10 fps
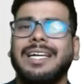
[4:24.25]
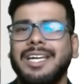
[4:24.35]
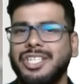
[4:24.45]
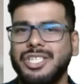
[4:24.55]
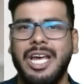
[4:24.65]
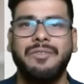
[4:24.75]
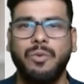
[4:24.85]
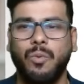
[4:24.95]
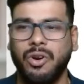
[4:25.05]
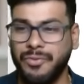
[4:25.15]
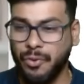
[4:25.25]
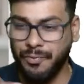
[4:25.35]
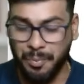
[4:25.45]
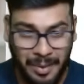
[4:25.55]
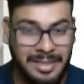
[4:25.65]
each and every one of you for
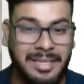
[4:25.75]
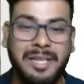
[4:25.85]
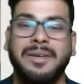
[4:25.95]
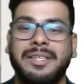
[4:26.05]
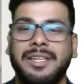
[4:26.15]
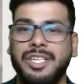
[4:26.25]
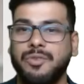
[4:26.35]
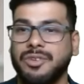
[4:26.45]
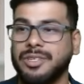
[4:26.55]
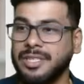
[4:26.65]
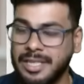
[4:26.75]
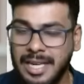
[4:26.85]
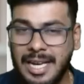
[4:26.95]
personally messaging your results.